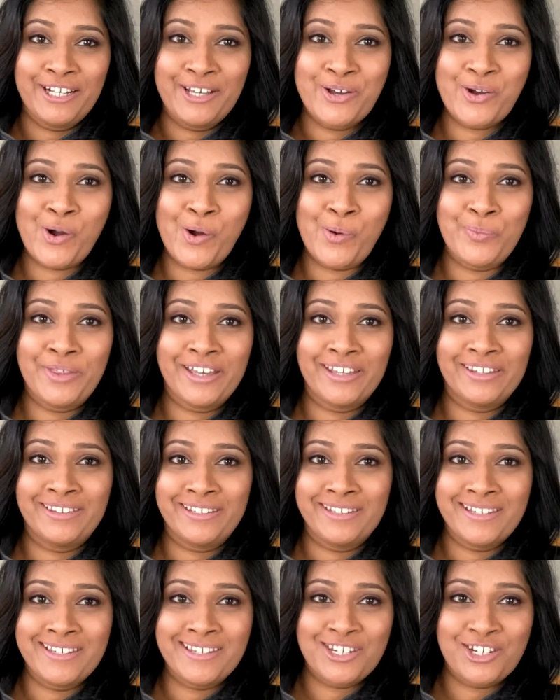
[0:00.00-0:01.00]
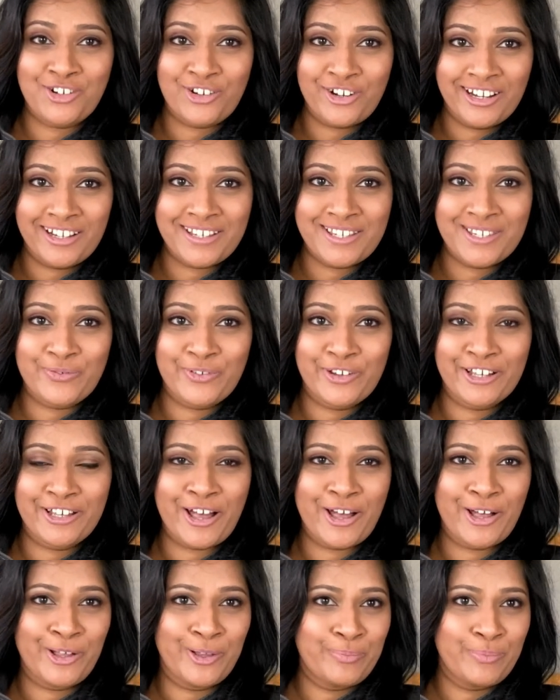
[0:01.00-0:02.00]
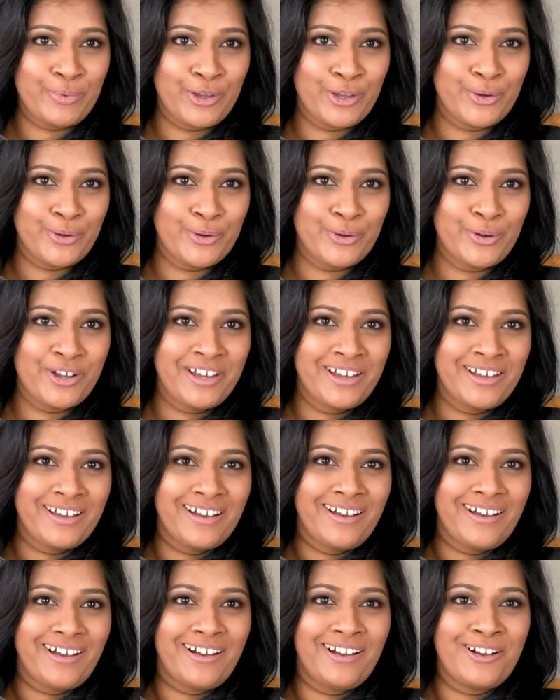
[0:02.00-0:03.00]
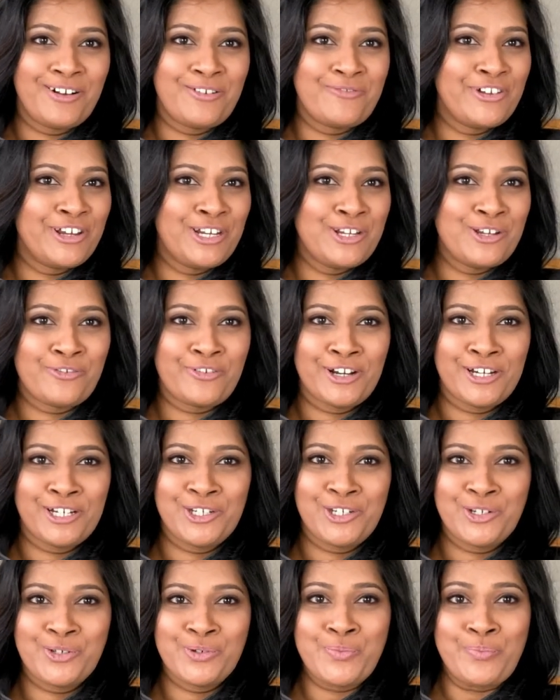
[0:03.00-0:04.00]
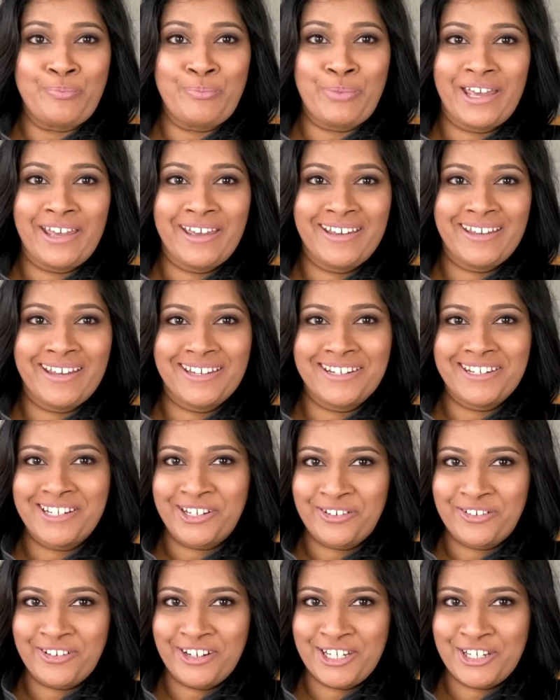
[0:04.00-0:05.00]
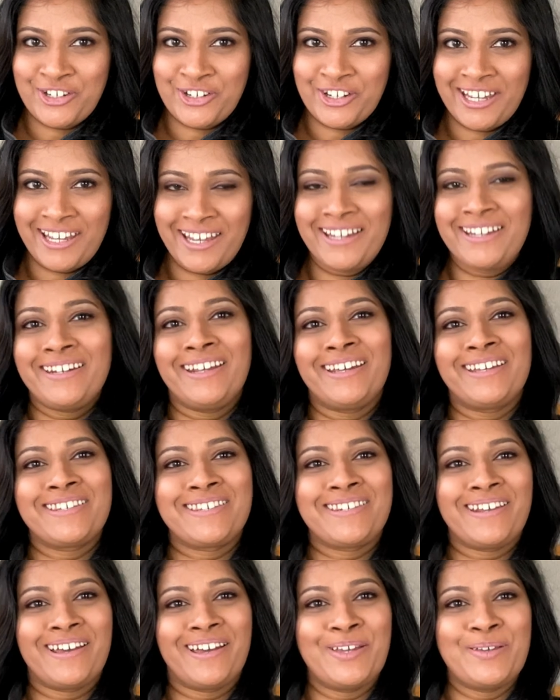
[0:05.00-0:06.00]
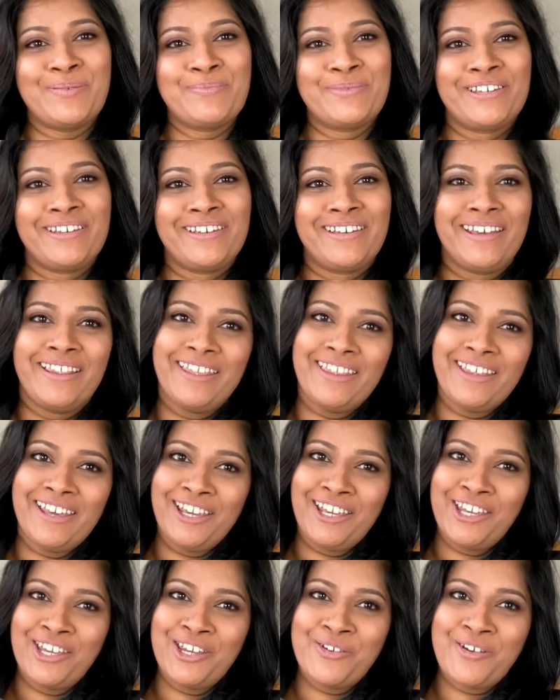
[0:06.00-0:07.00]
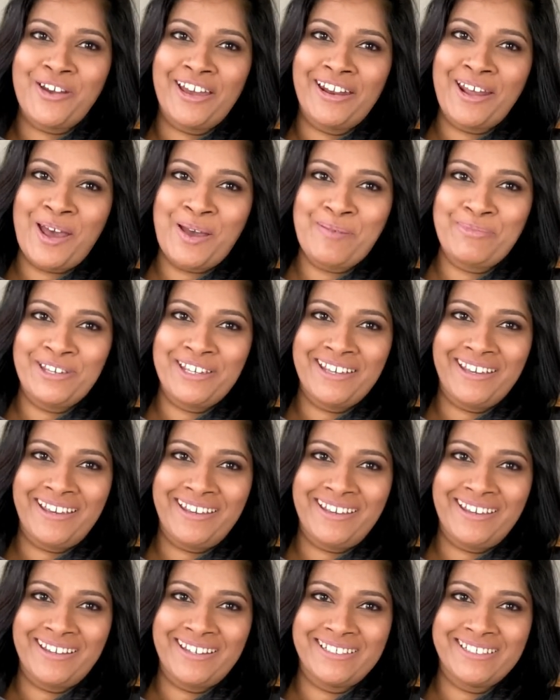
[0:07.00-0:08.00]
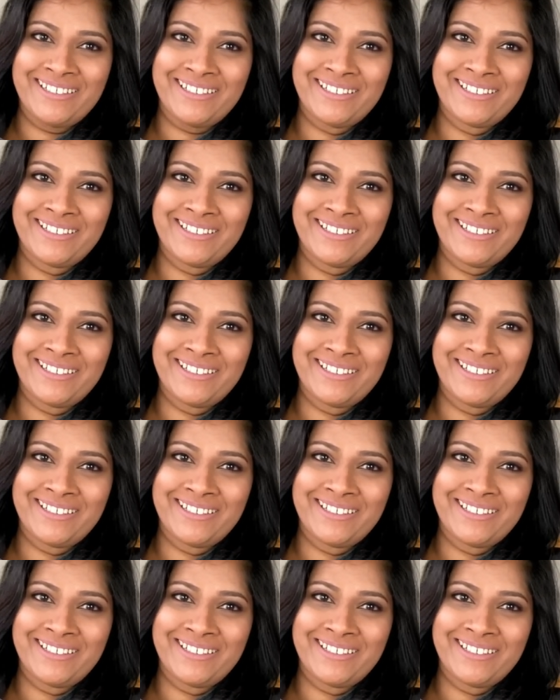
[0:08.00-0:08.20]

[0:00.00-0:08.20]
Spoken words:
hope that these tricks will help you when you're ready to bake and decorate your cake next time. Thank you and happy caking.